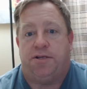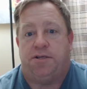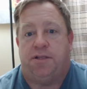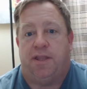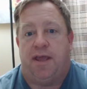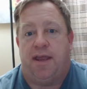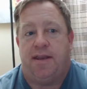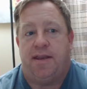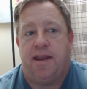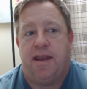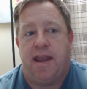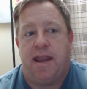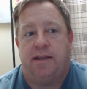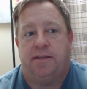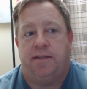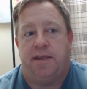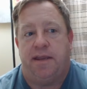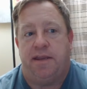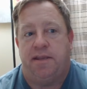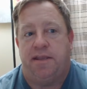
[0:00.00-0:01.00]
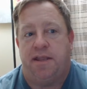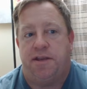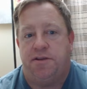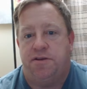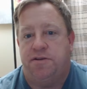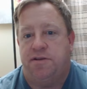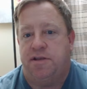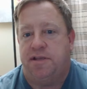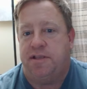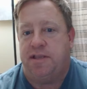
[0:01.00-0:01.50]
landed aliens
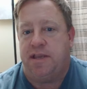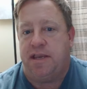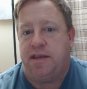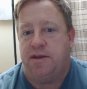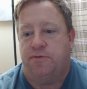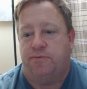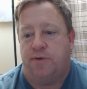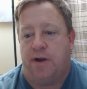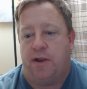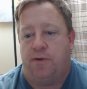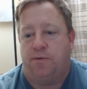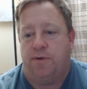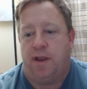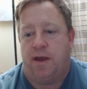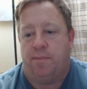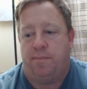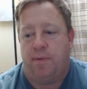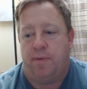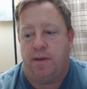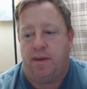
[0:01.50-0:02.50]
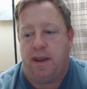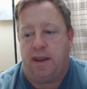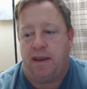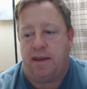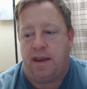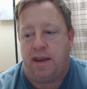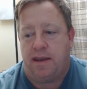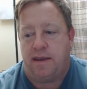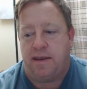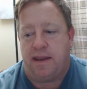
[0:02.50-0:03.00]
that you just need to round up
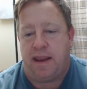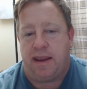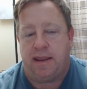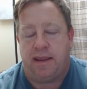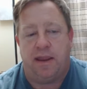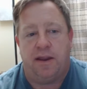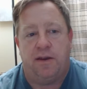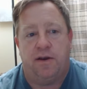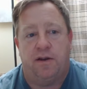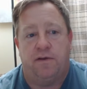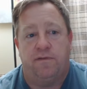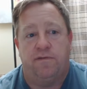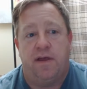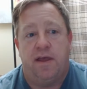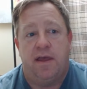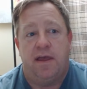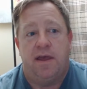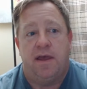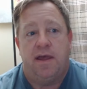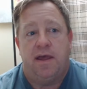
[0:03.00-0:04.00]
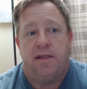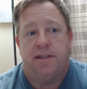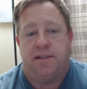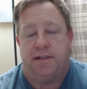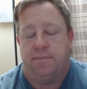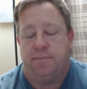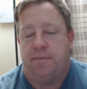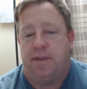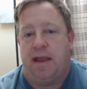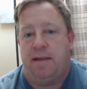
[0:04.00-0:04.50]
and take care of.
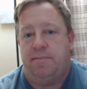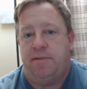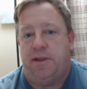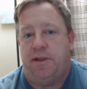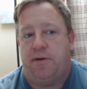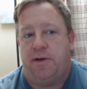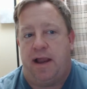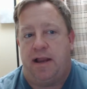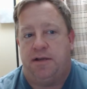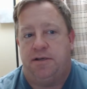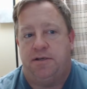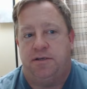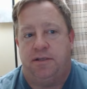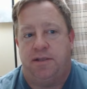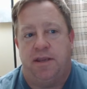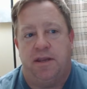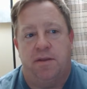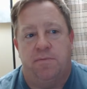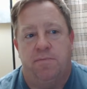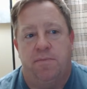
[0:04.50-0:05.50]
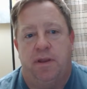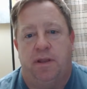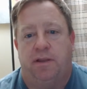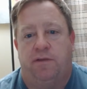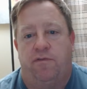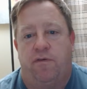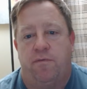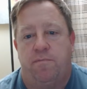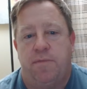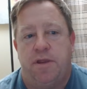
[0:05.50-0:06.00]
Sometimes they're actually in the
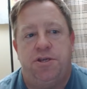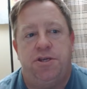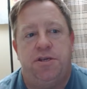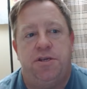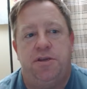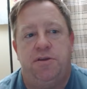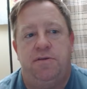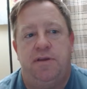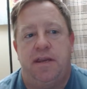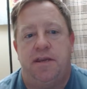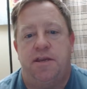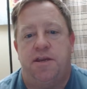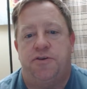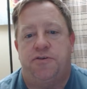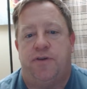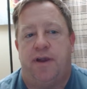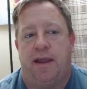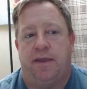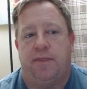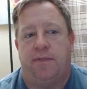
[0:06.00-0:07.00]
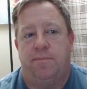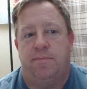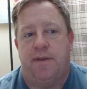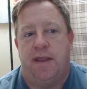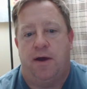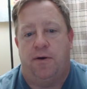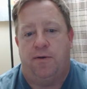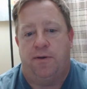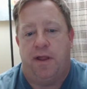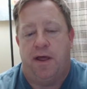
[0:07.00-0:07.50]
middle of a mission you need to track them
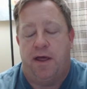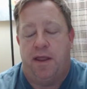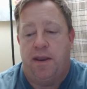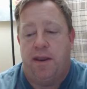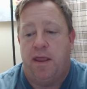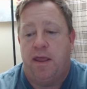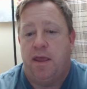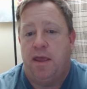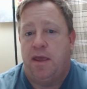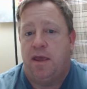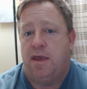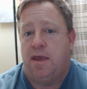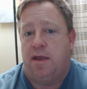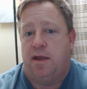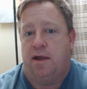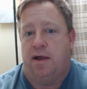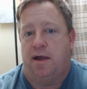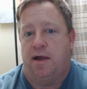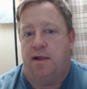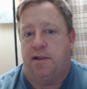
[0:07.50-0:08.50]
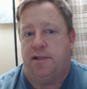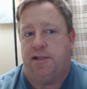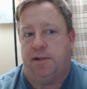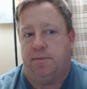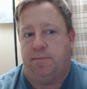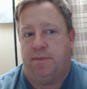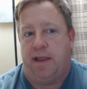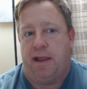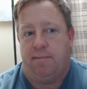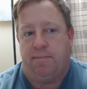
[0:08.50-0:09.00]
down on.
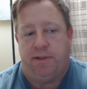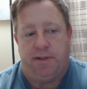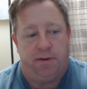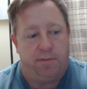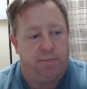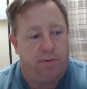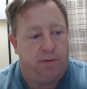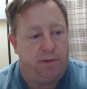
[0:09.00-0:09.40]
Sometimes they're